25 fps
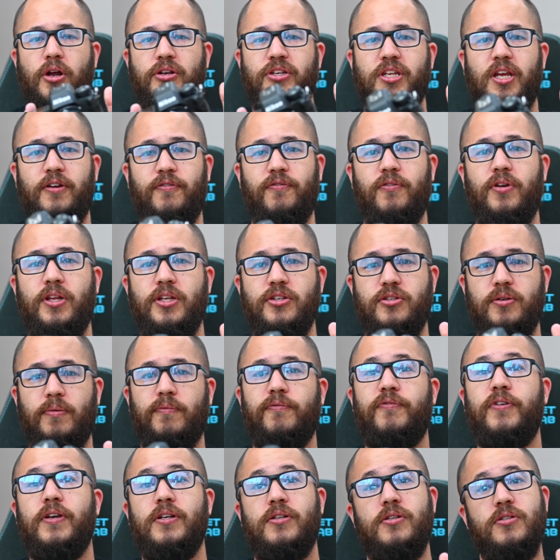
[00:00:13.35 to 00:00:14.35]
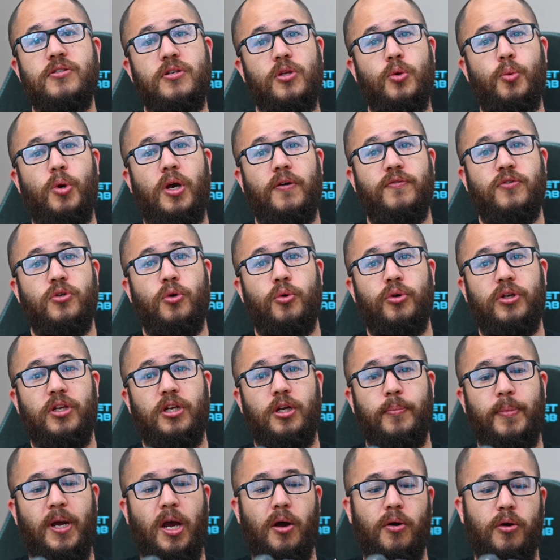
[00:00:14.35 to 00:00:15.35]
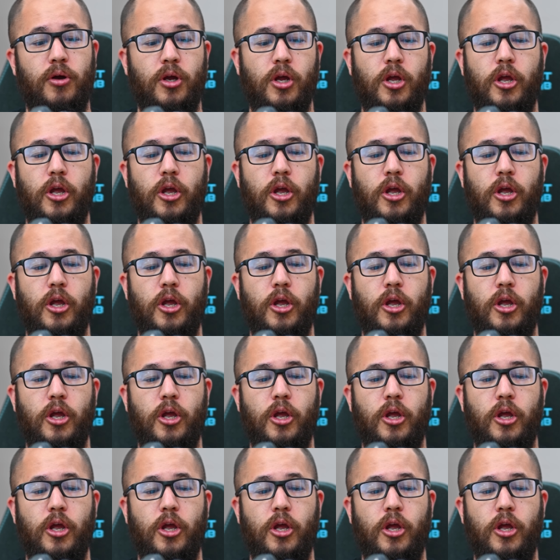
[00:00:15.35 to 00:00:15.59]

definitely some features that are worth talking about.